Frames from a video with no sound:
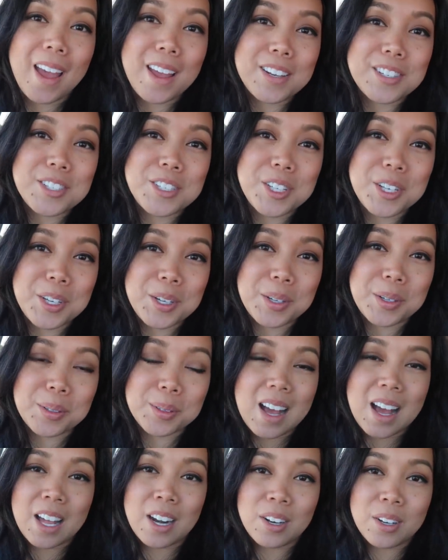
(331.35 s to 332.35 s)
And two,
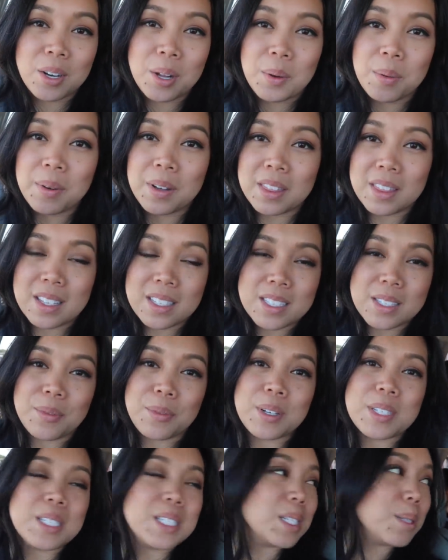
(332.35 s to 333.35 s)
I don't know what the
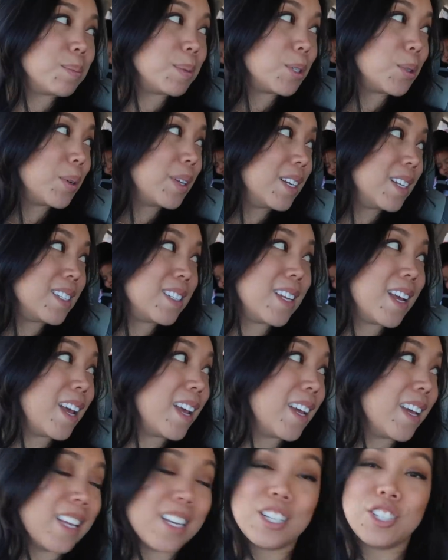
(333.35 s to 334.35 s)
difference is between a
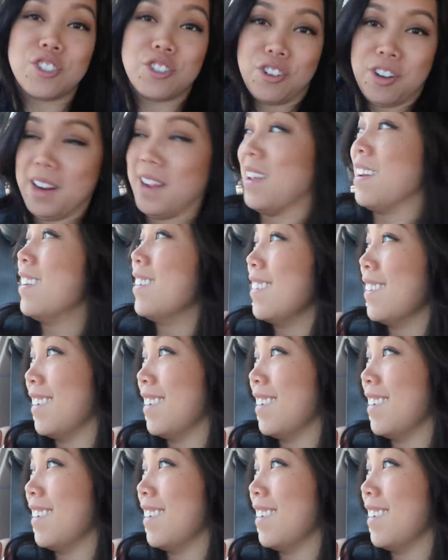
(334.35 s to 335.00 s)
tank and a train.